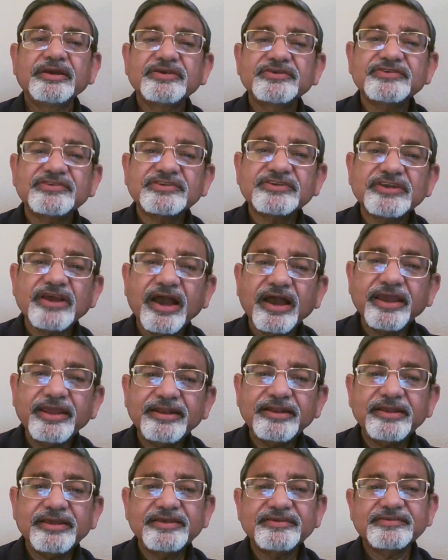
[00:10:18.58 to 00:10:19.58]

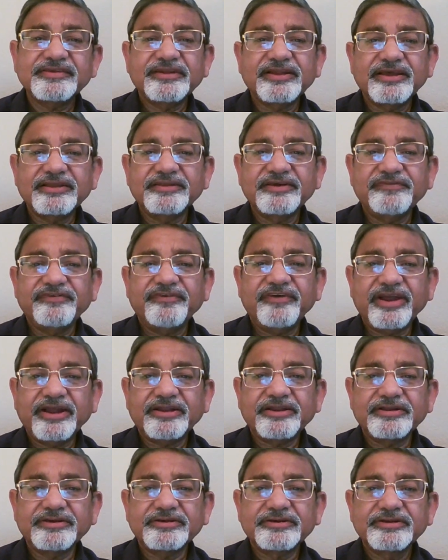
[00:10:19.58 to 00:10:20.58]
Style is another
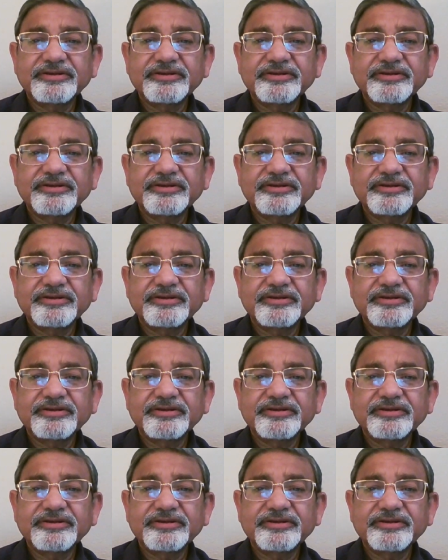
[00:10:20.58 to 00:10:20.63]
factor.